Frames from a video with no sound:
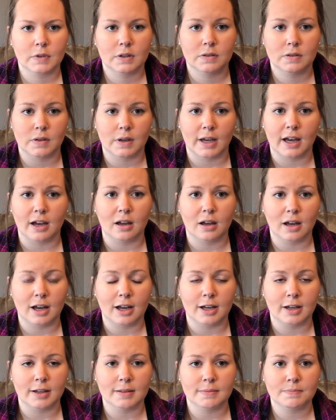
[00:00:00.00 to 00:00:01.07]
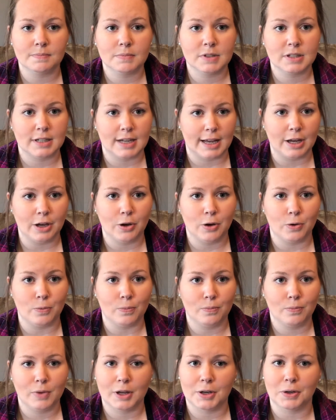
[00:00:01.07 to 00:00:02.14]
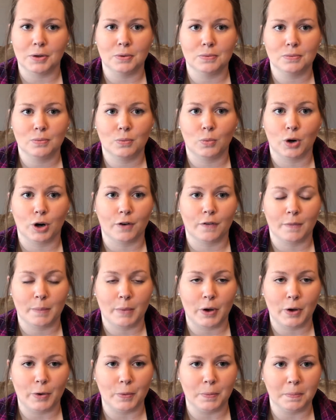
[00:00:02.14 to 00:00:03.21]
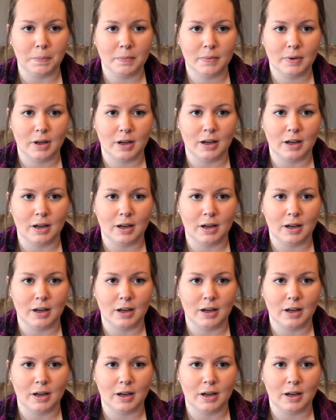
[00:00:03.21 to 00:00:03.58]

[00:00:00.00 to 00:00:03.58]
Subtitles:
So yeah, I stay at home. I don't work from home.